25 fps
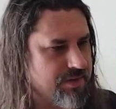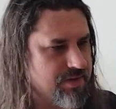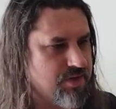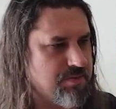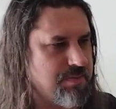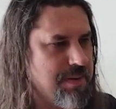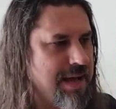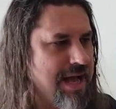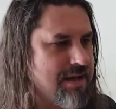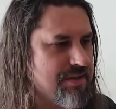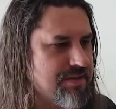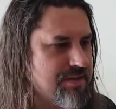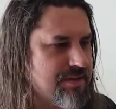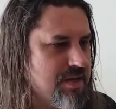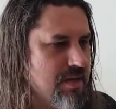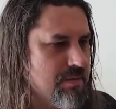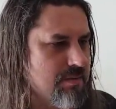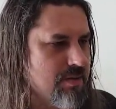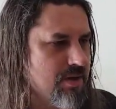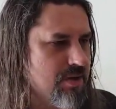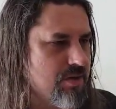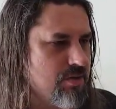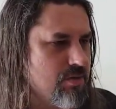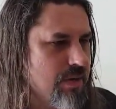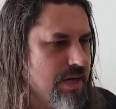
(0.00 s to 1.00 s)
past
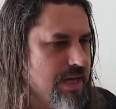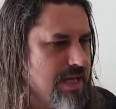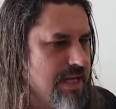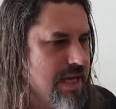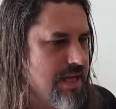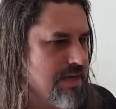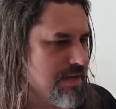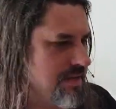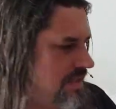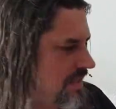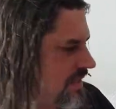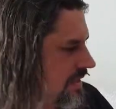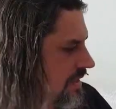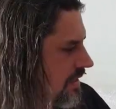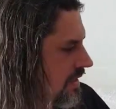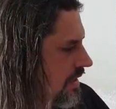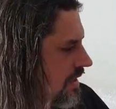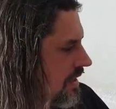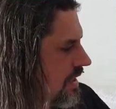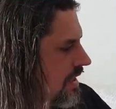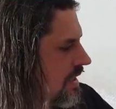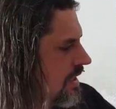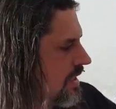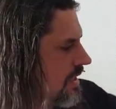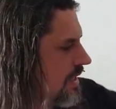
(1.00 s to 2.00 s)
summer, 2018,
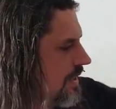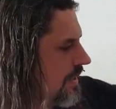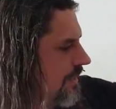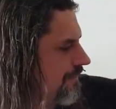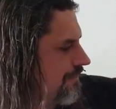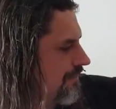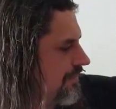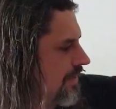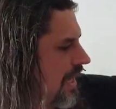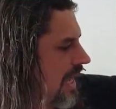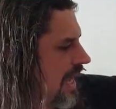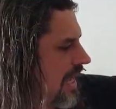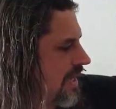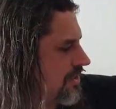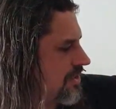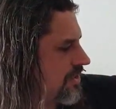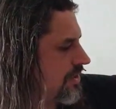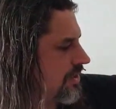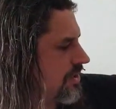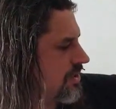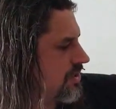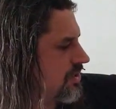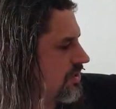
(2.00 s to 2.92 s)
actually